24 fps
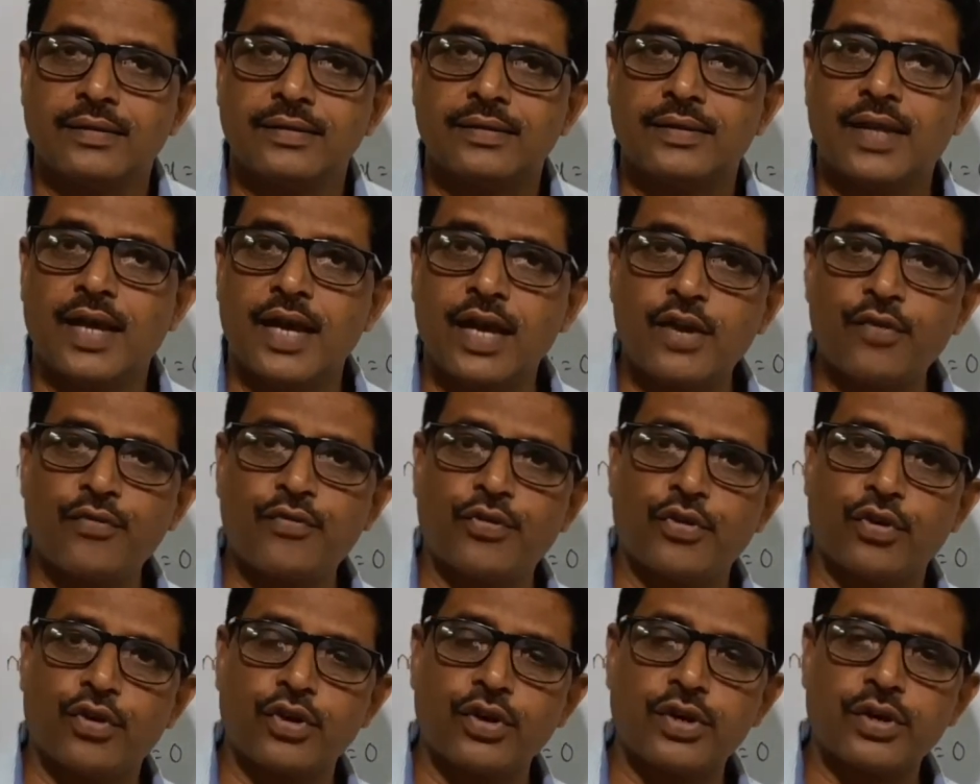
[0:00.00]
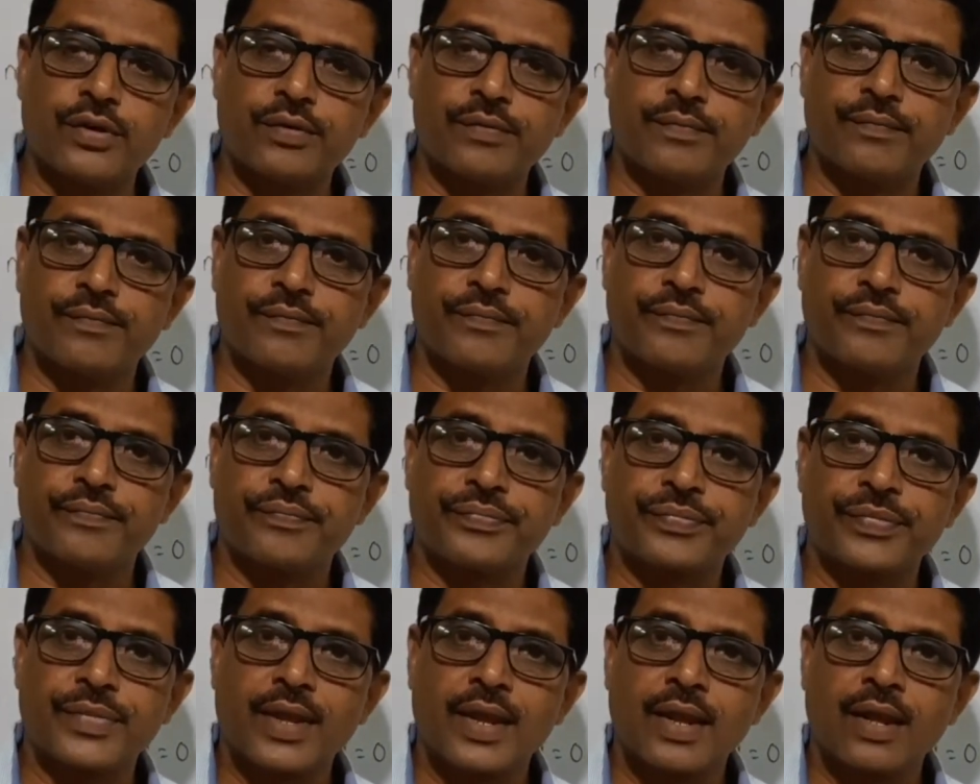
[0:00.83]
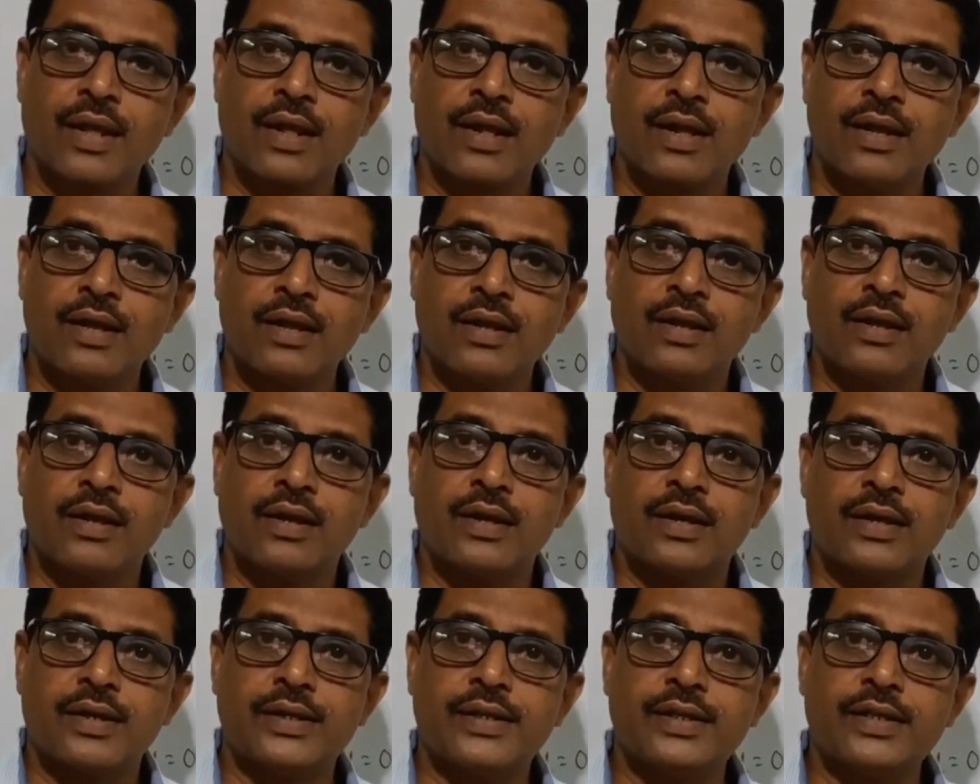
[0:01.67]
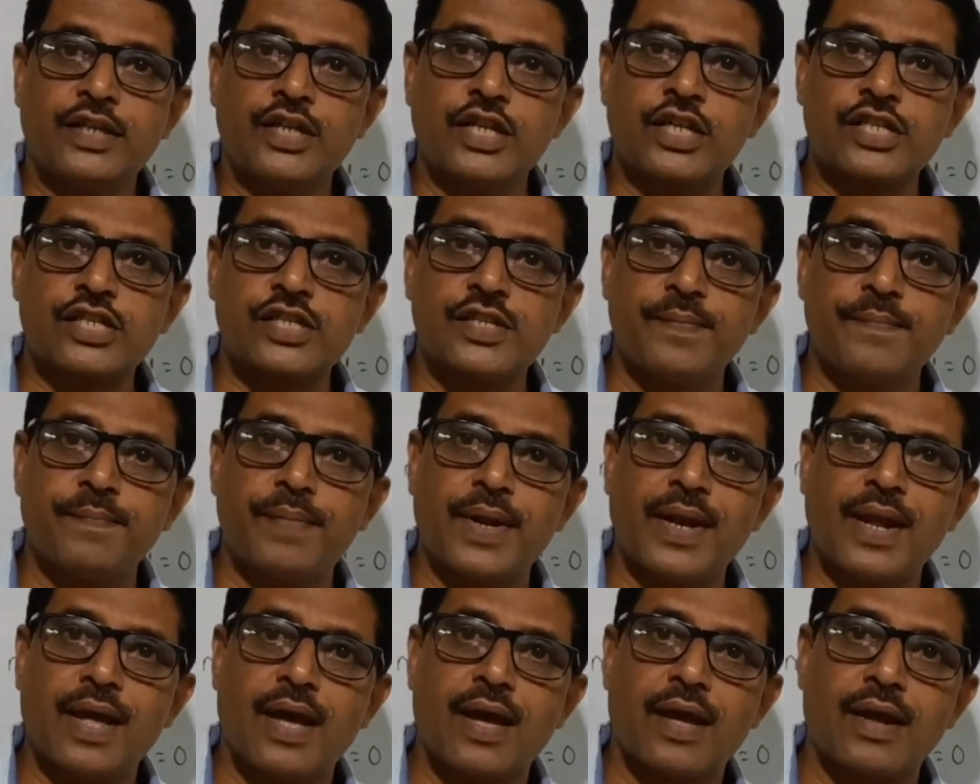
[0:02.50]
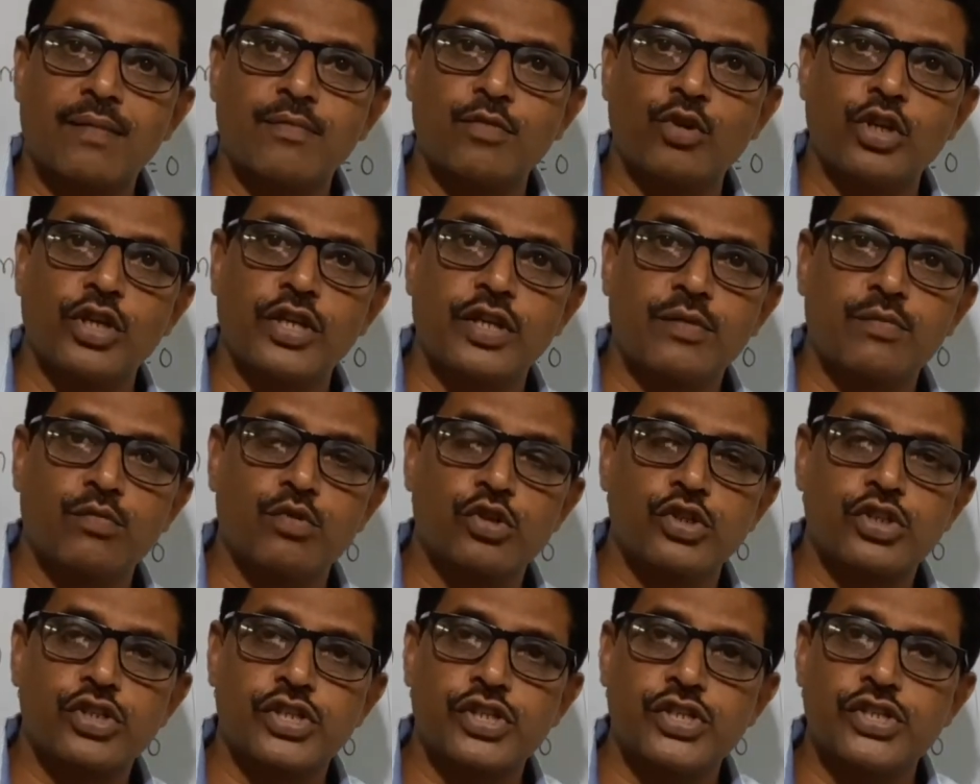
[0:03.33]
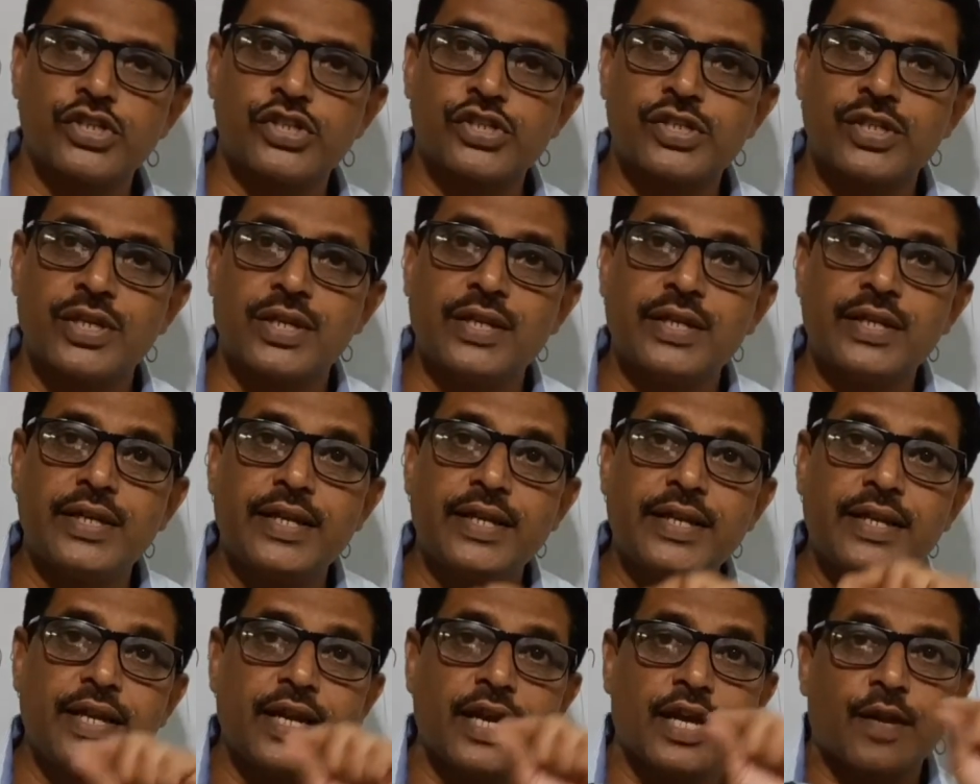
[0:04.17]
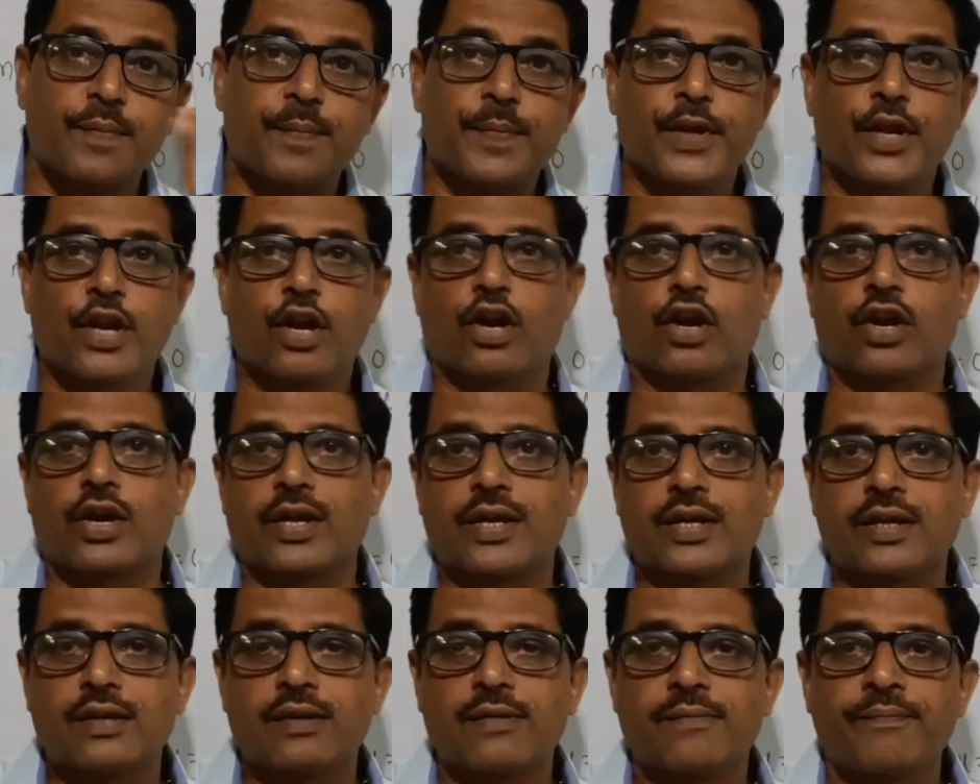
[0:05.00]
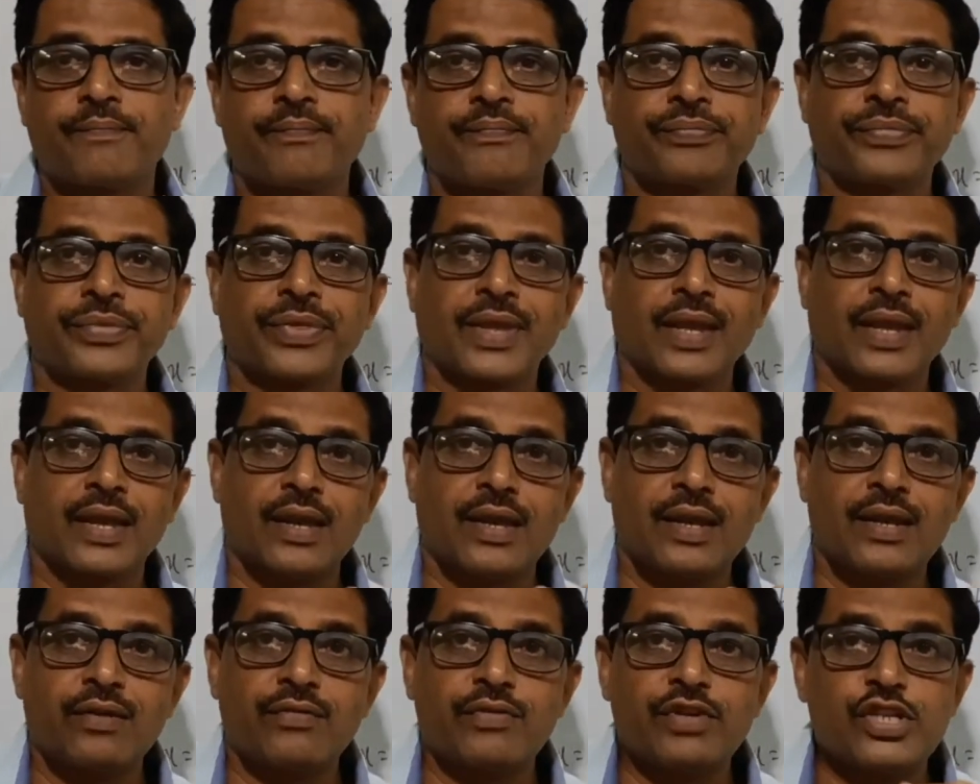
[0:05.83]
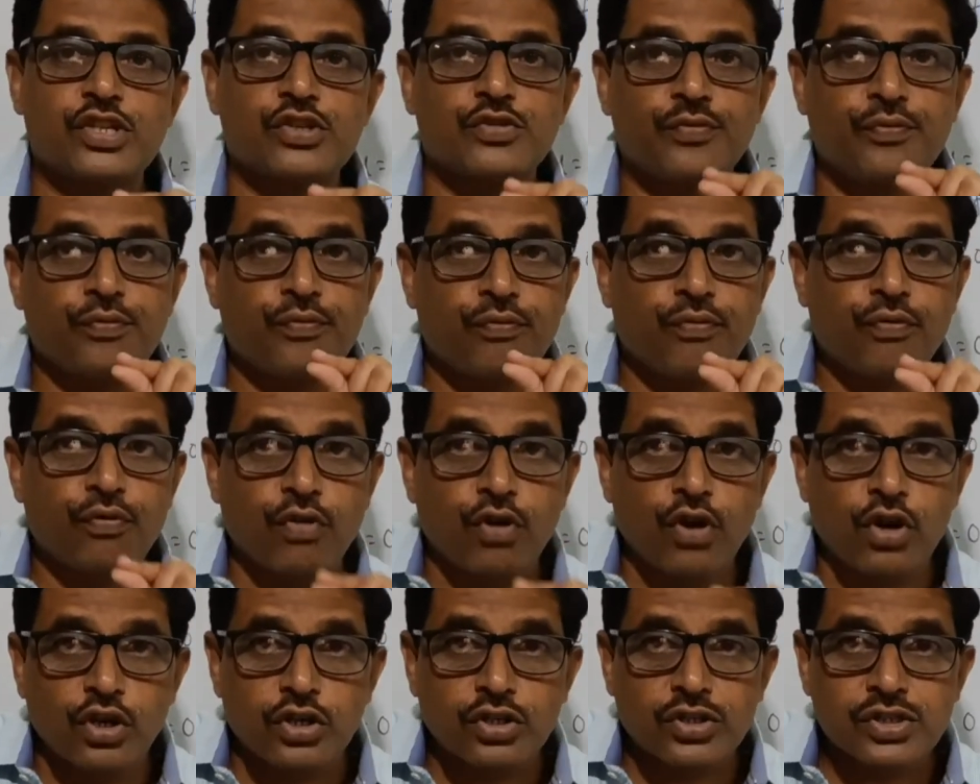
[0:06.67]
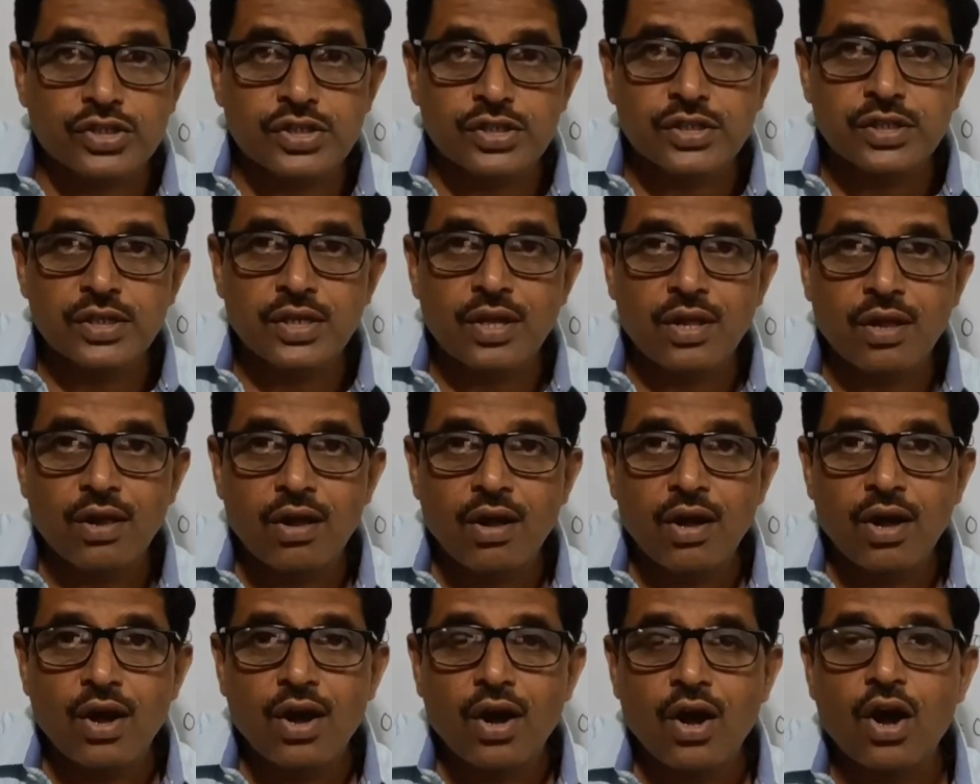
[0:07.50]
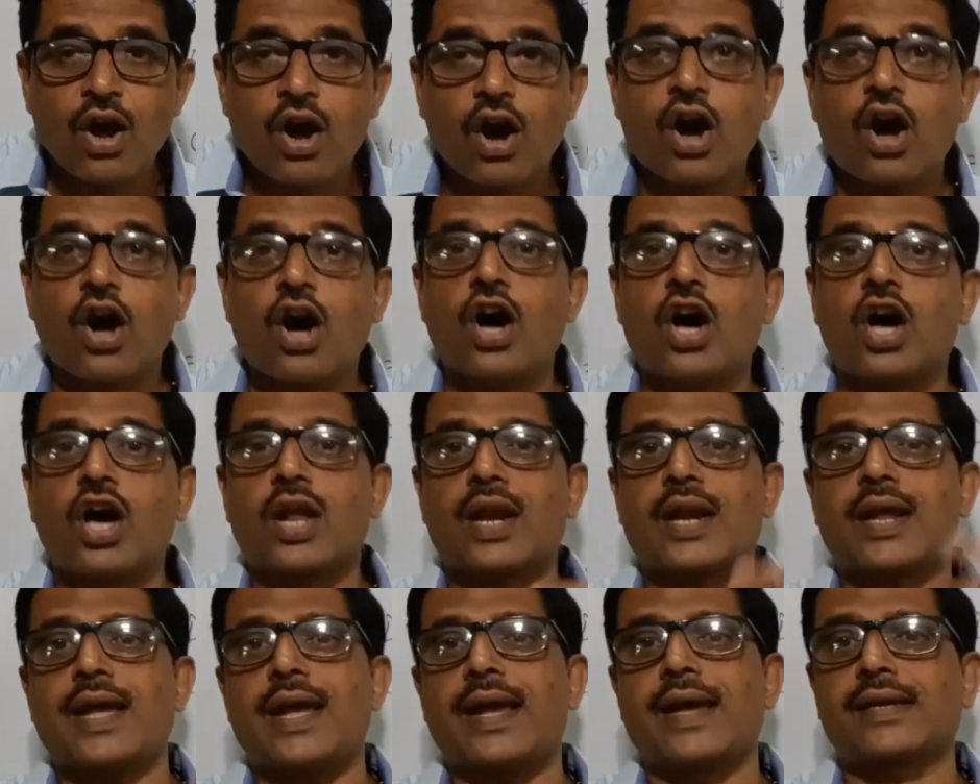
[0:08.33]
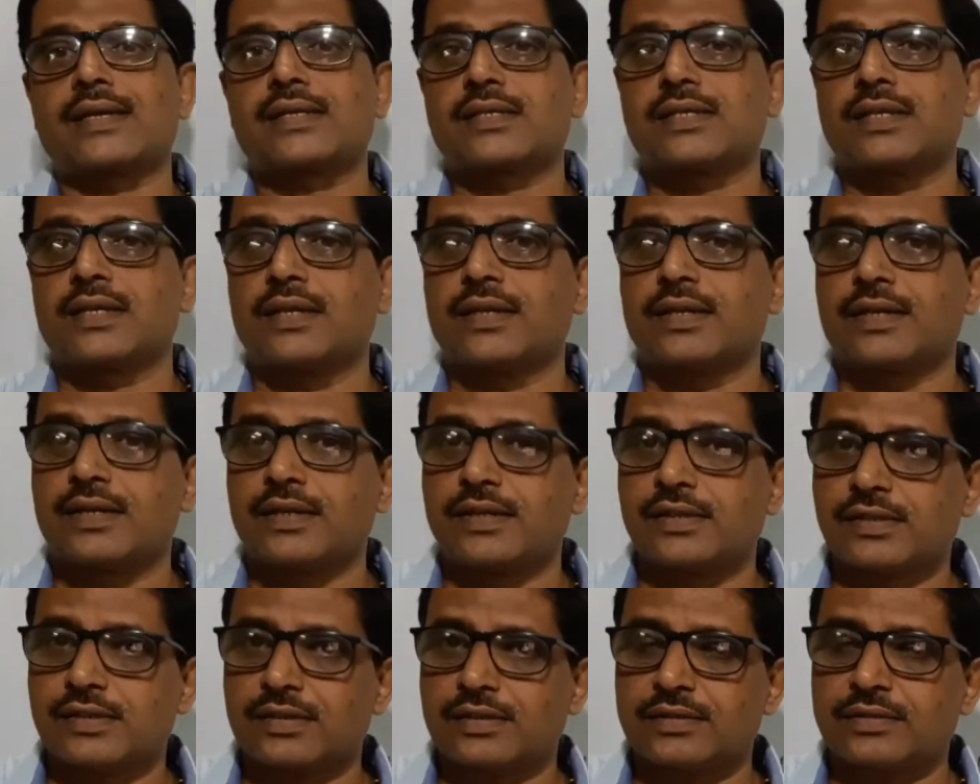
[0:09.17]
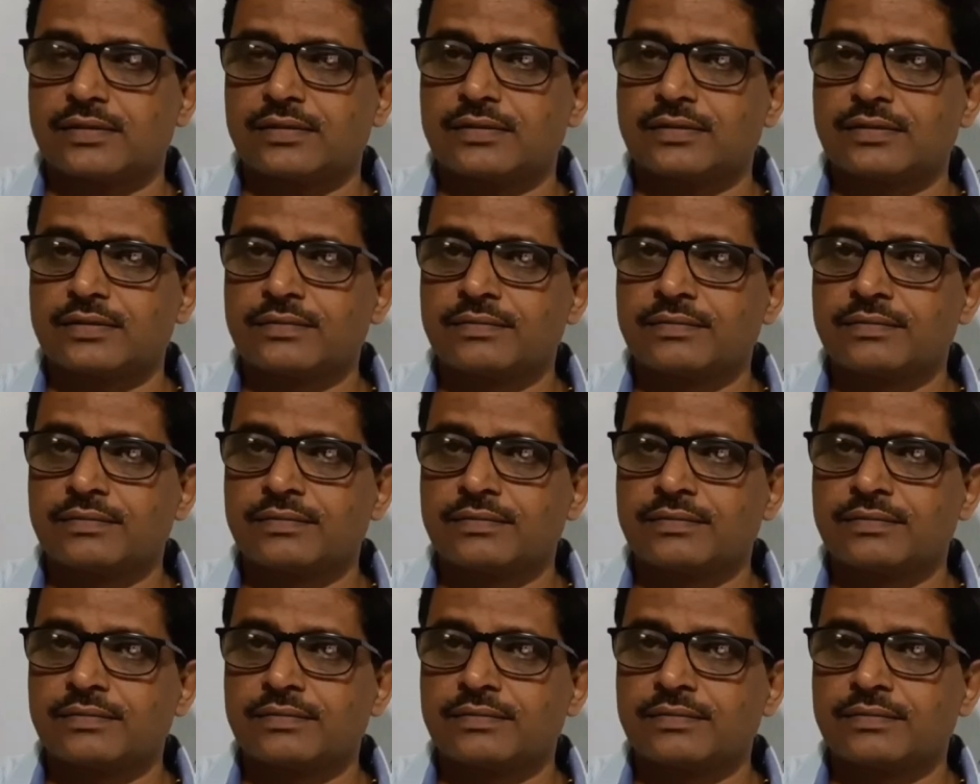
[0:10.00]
Therefore, linear simple harmonic motion is the linear periodic in which force or acceleration